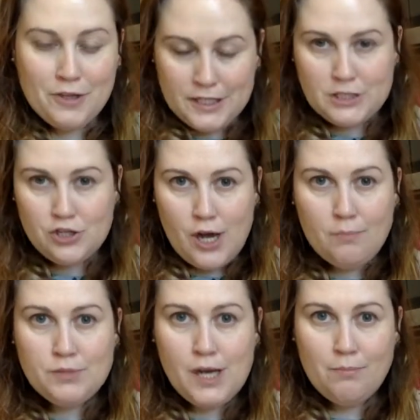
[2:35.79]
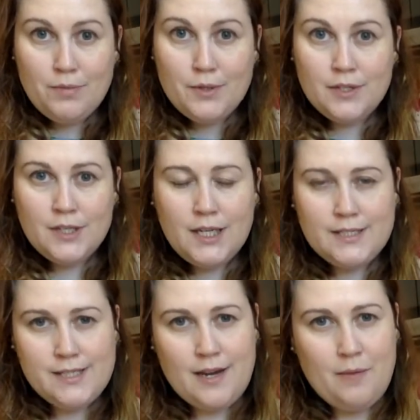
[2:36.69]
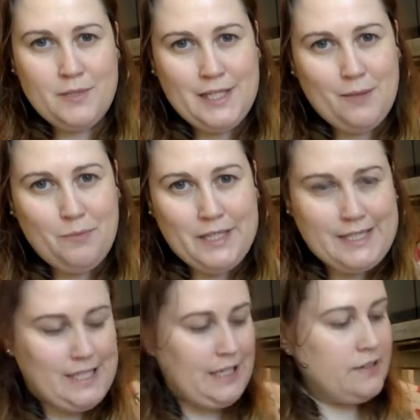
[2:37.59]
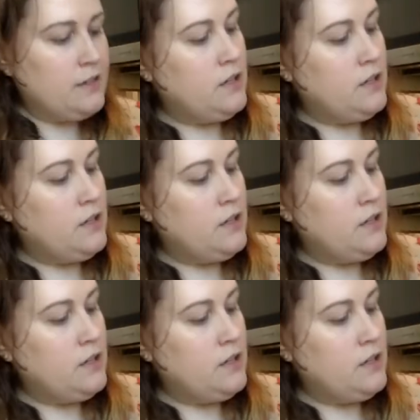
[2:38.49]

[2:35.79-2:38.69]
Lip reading: Chopped up, it's time to get mixing.